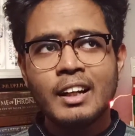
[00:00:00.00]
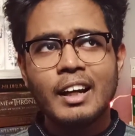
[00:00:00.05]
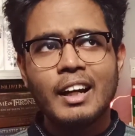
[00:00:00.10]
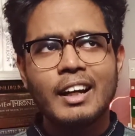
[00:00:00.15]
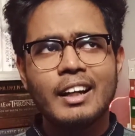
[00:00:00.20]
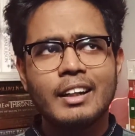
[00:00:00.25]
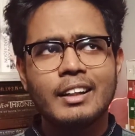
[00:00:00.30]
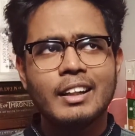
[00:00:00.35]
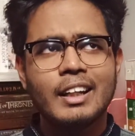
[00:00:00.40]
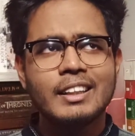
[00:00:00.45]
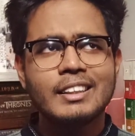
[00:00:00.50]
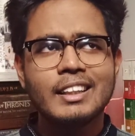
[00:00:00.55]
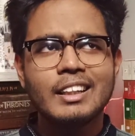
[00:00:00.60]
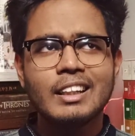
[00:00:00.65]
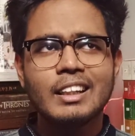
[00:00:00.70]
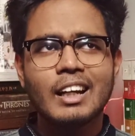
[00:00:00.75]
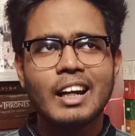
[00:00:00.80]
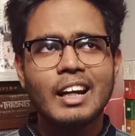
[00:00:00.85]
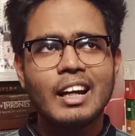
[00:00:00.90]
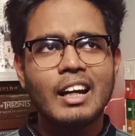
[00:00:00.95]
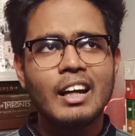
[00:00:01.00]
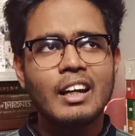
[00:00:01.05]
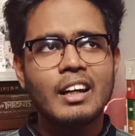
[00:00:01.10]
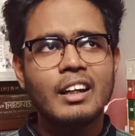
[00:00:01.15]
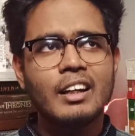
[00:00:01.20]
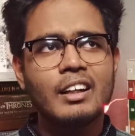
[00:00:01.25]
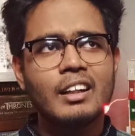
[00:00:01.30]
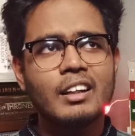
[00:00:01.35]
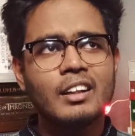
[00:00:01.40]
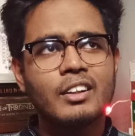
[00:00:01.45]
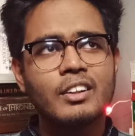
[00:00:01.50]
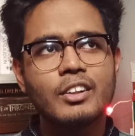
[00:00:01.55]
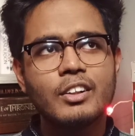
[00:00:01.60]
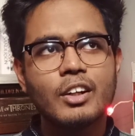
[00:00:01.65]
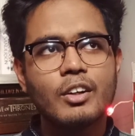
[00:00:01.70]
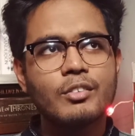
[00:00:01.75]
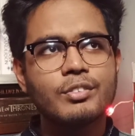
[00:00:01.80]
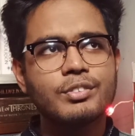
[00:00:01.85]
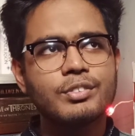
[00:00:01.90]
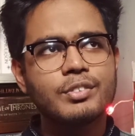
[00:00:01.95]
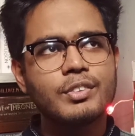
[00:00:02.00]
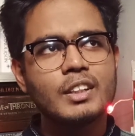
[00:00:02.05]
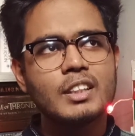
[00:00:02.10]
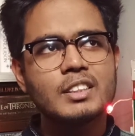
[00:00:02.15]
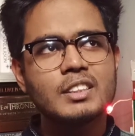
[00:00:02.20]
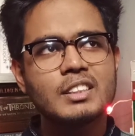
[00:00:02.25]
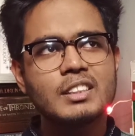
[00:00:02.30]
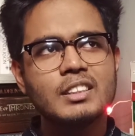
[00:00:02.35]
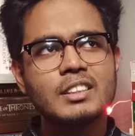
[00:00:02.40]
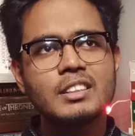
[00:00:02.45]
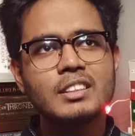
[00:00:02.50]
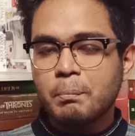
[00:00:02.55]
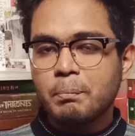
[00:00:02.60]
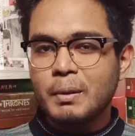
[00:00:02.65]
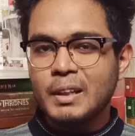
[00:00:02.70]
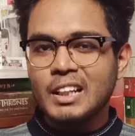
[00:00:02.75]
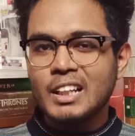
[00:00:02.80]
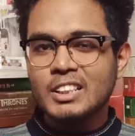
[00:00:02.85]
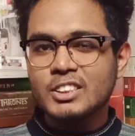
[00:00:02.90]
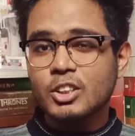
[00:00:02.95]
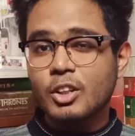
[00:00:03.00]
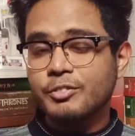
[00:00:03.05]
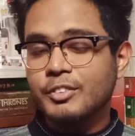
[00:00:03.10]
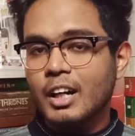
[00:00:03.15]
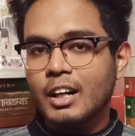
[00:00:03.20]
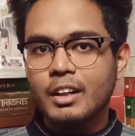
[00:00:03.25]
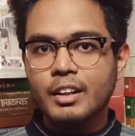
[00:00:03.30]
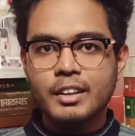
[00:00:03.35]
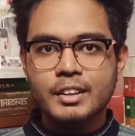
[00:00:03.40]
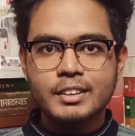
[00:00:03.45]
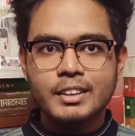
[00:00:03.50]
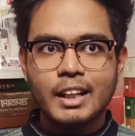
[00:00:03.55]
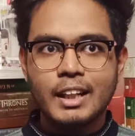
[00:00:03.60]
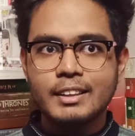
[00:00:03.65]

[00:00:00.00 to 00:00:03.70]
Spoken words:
and I think I heard of his Pillars of the Earth.